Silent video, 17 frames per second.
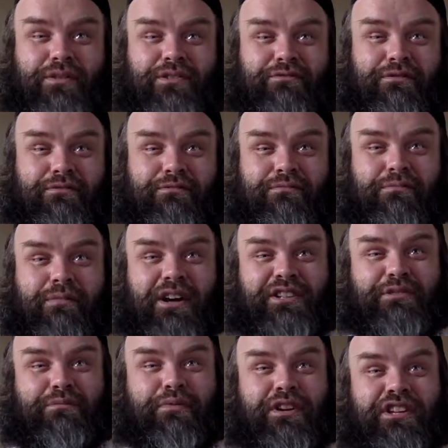So we
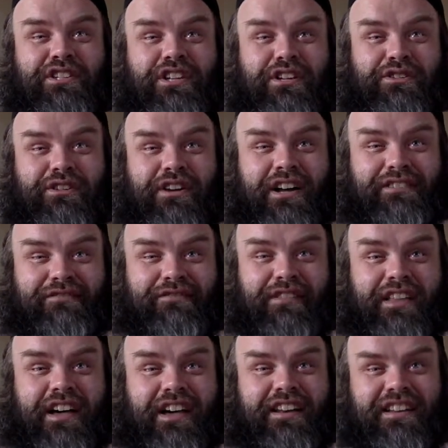much appreciate you guys for
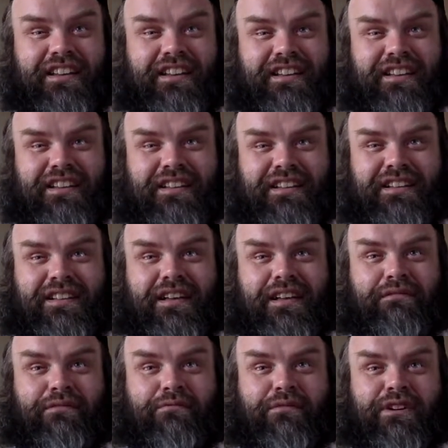that.
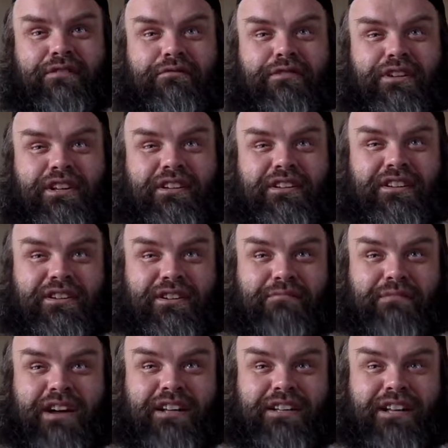And we want to really,
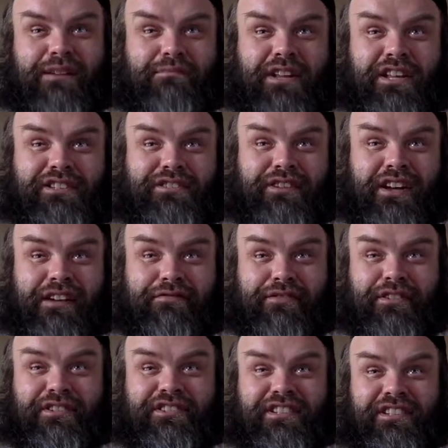may Allah bless your
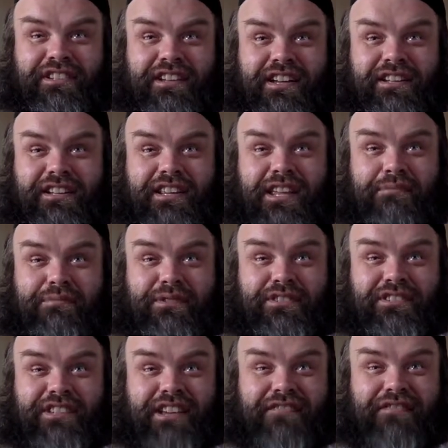efforts and keep you
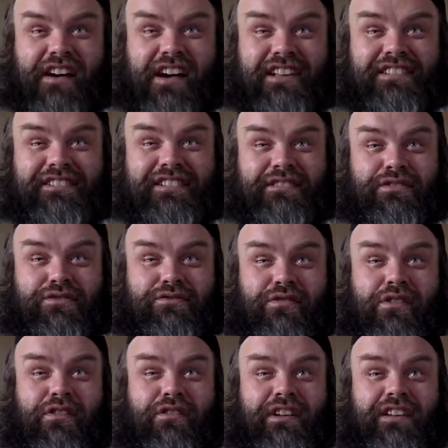steadfast and
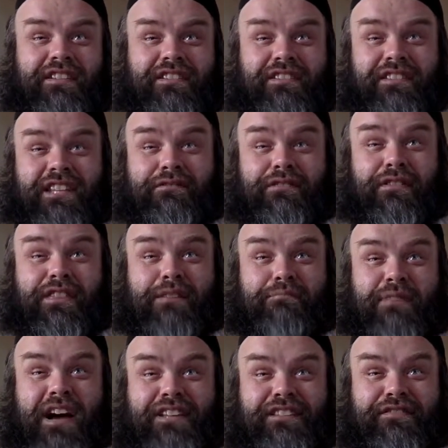strong and give you
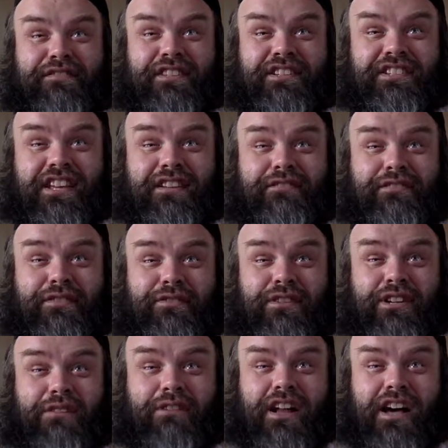thabat fi deen, fi
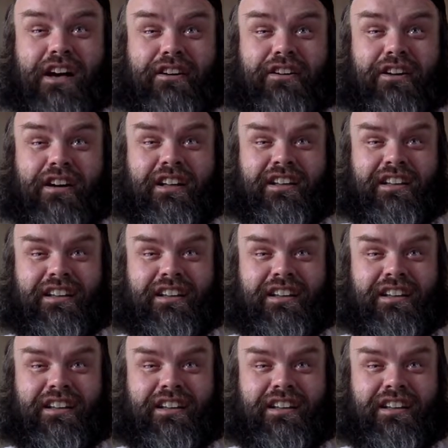dunya wal akhirah.